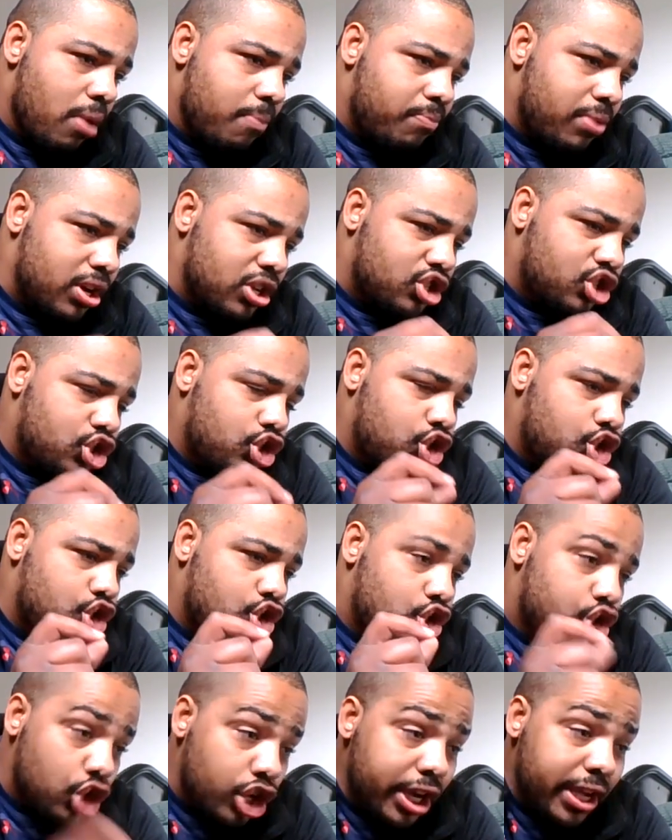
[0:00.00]
But
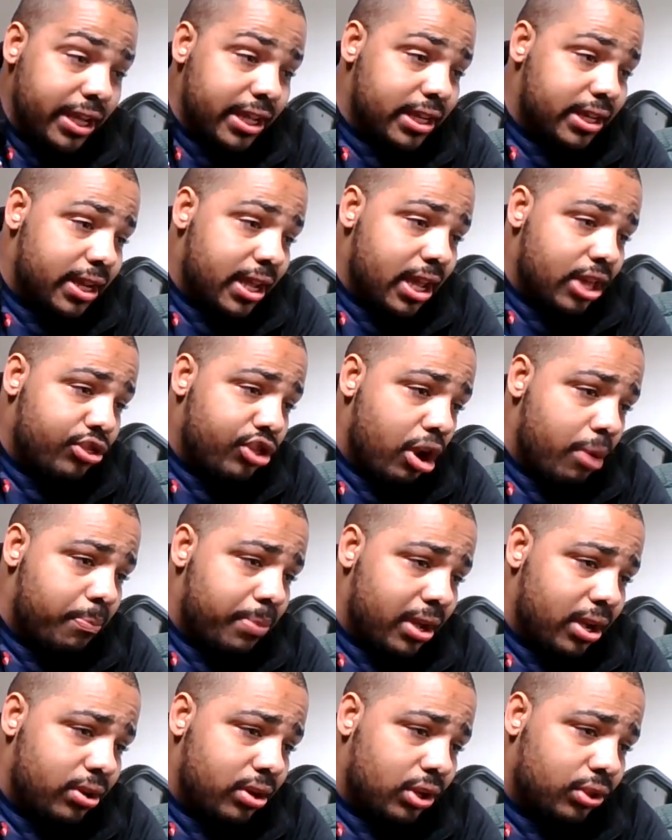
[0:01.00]
should there
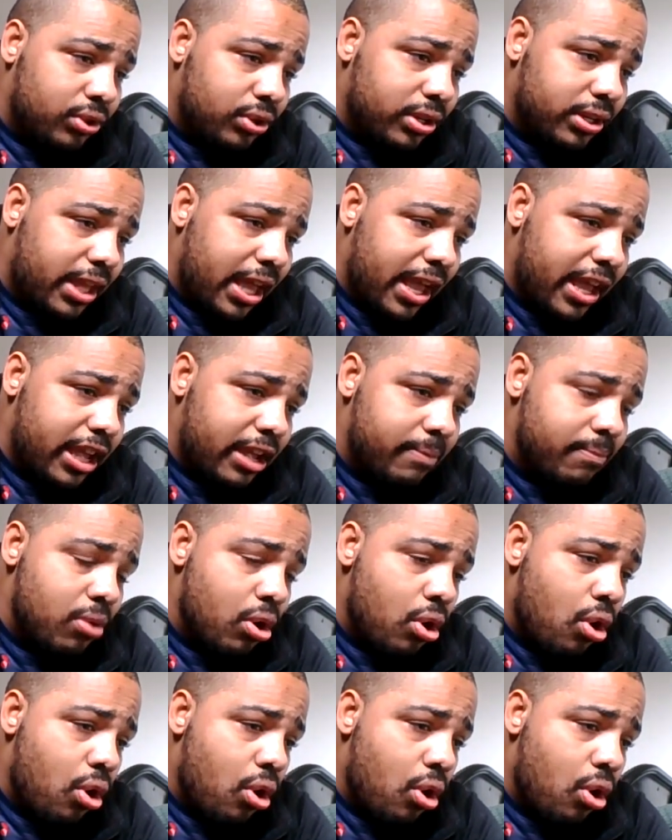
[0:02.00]
be another game,